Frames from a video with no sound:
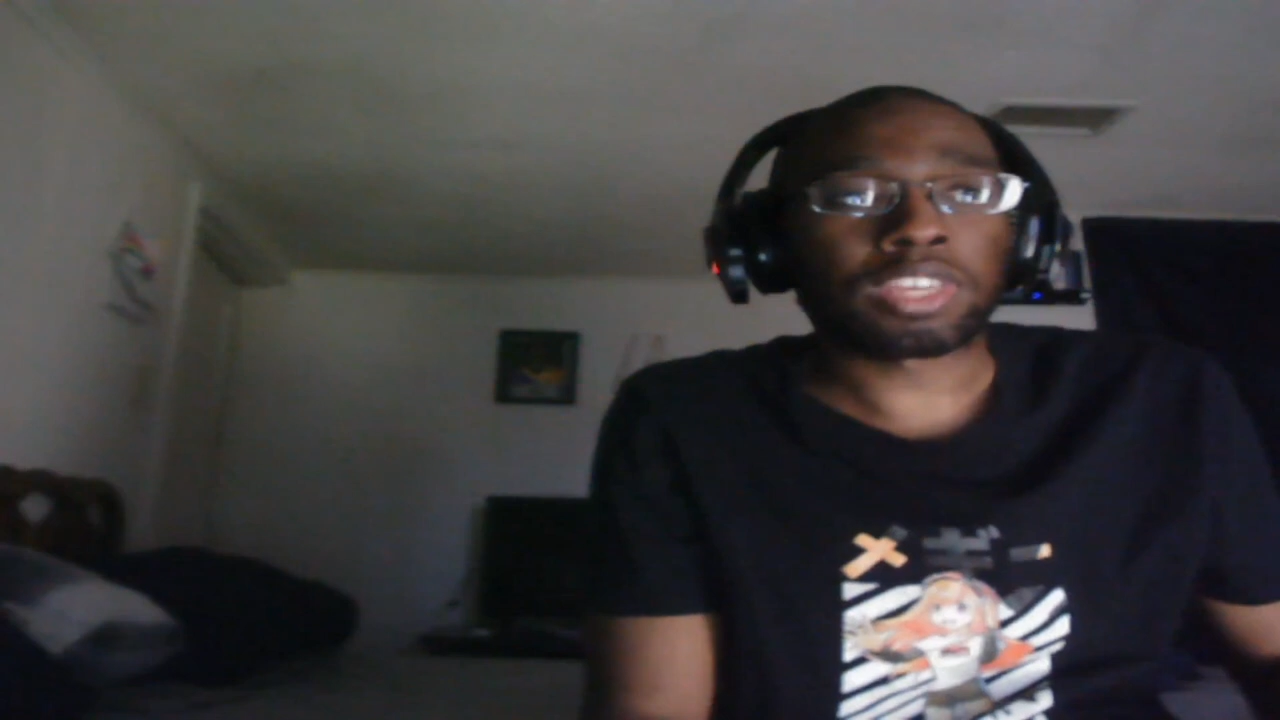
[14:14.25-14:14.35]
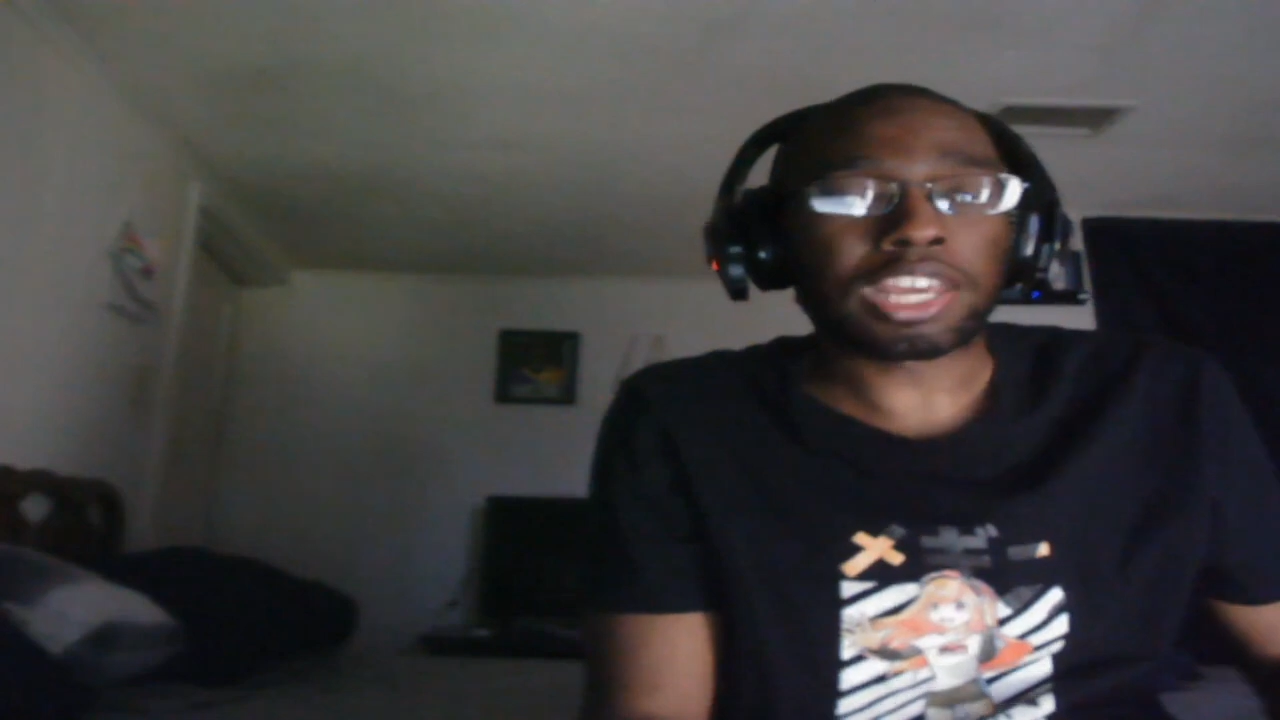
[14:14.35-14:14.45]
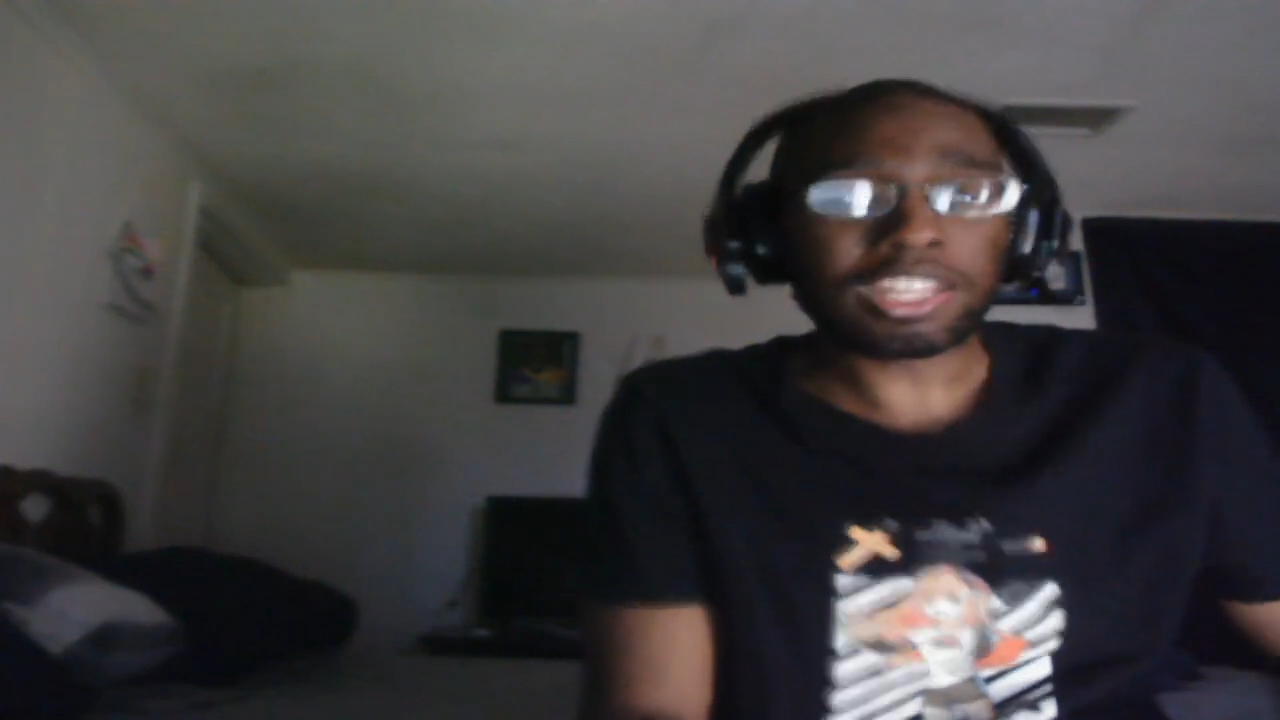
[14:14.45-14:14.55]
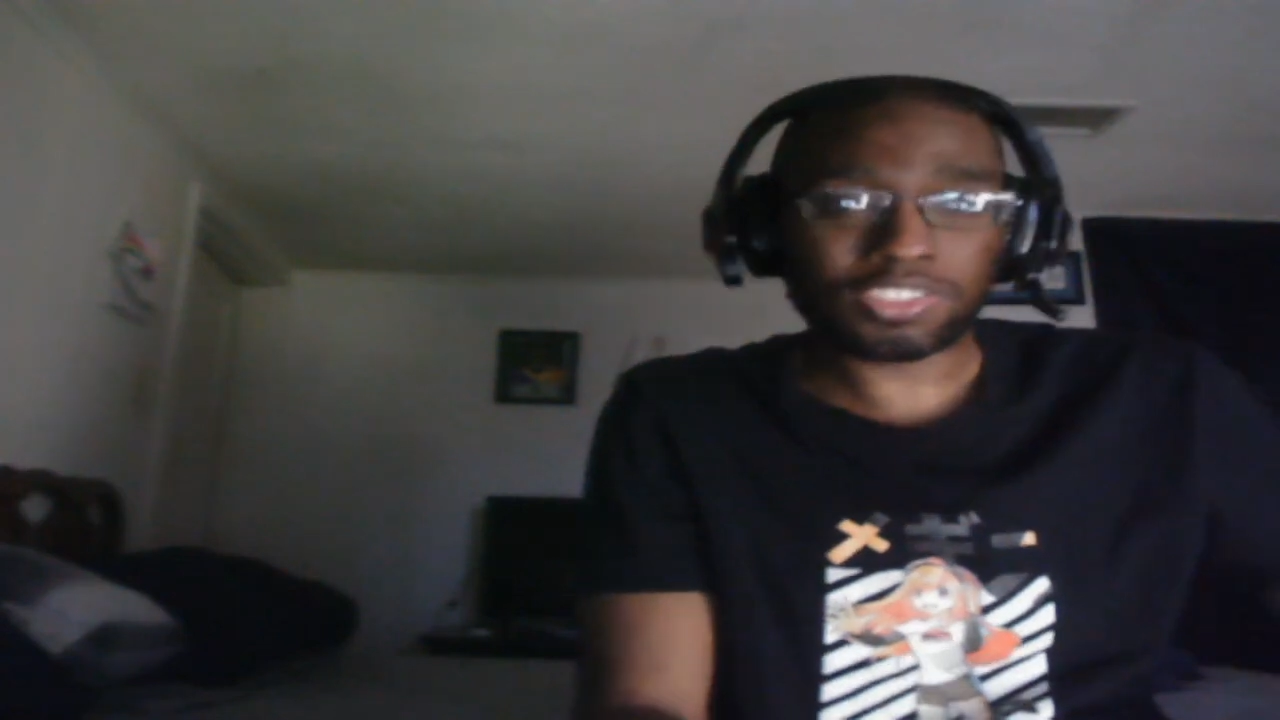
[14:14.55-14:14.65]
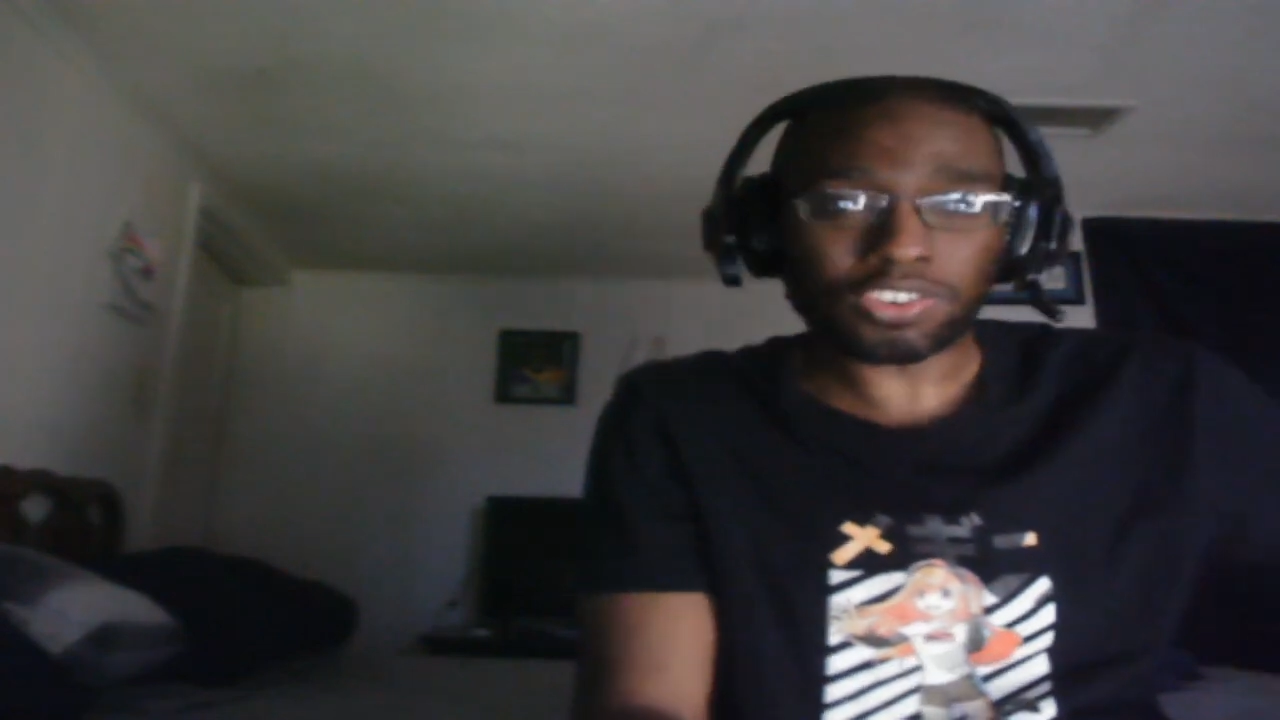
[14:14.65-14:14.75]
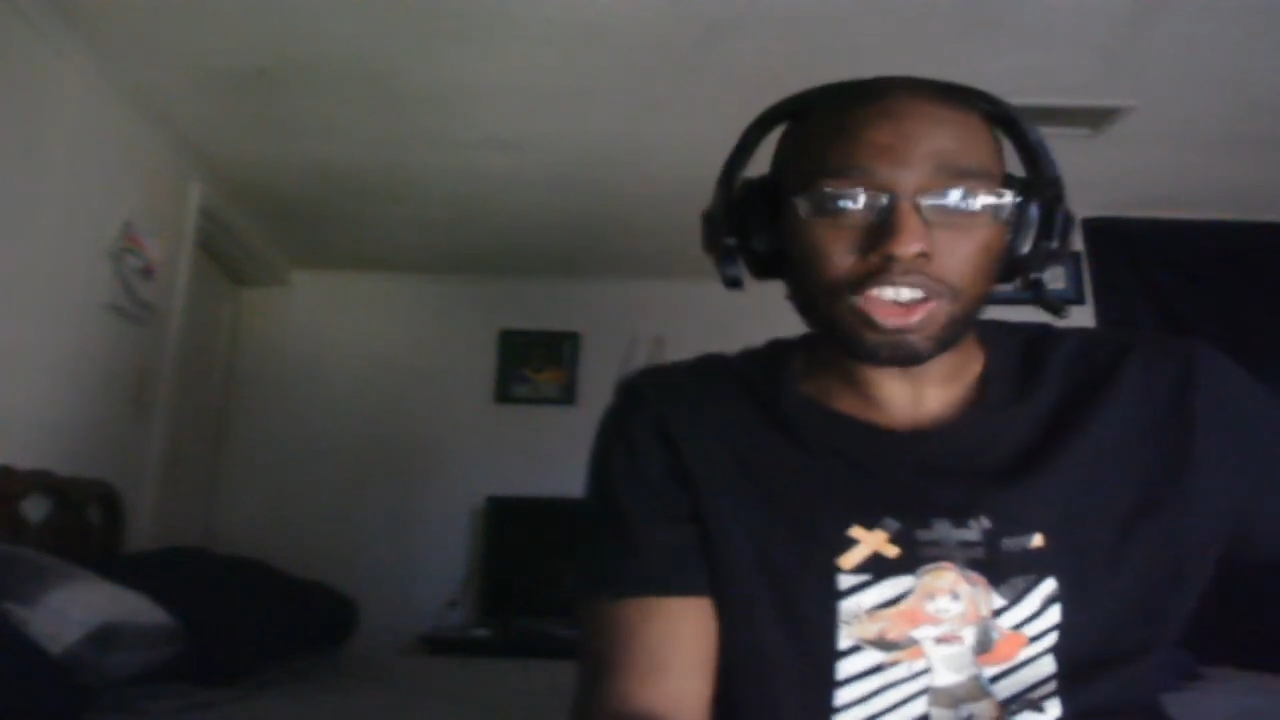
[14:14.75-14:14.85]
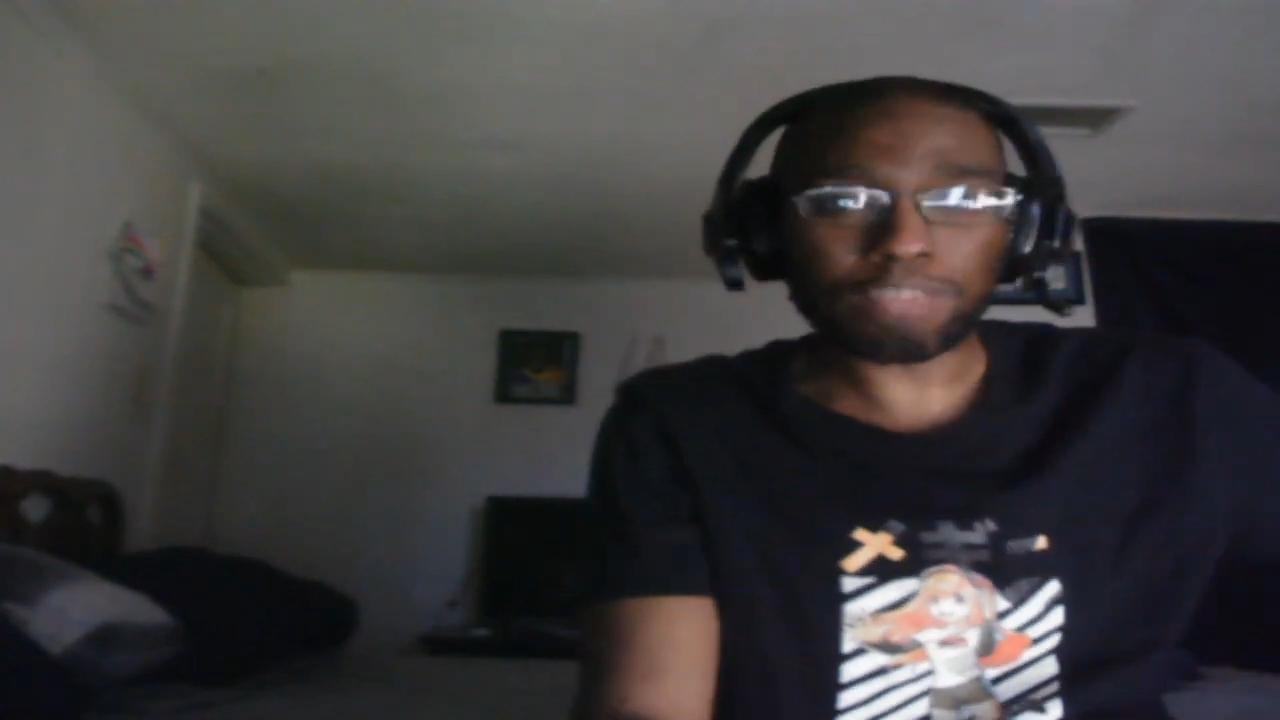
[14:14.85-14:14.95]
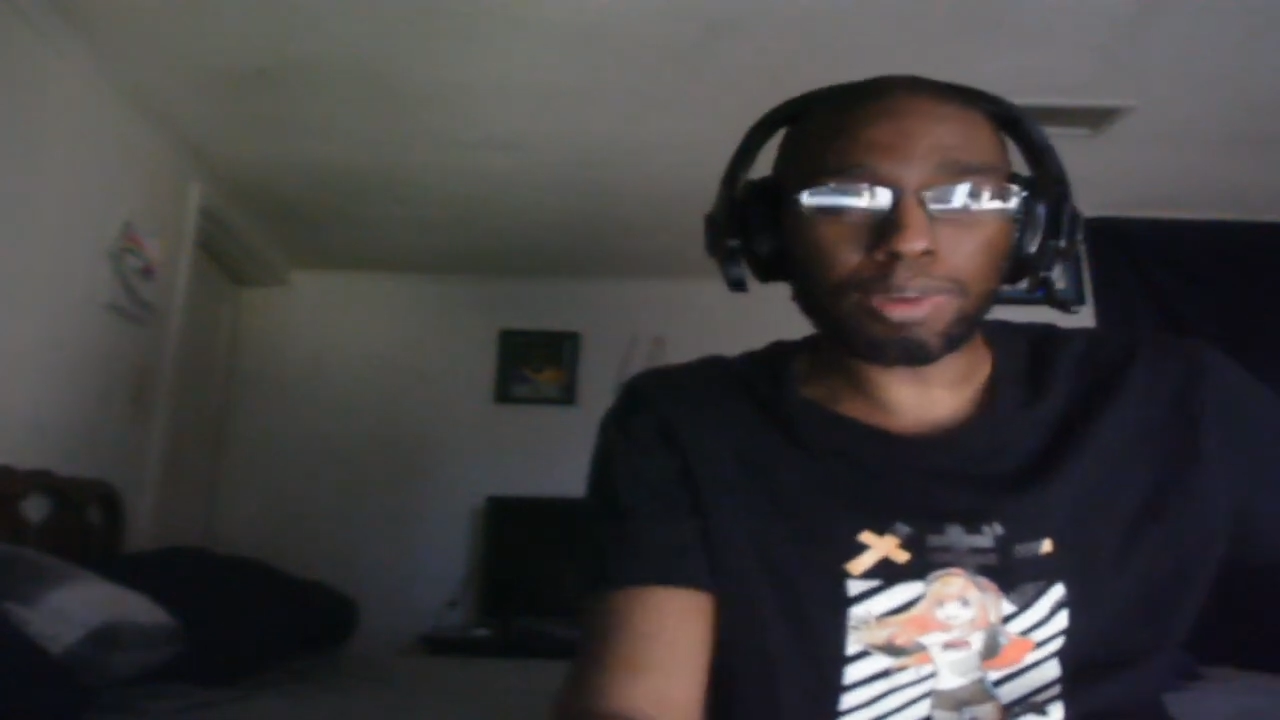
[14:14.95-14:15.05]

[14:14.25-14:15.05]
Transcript: enjoy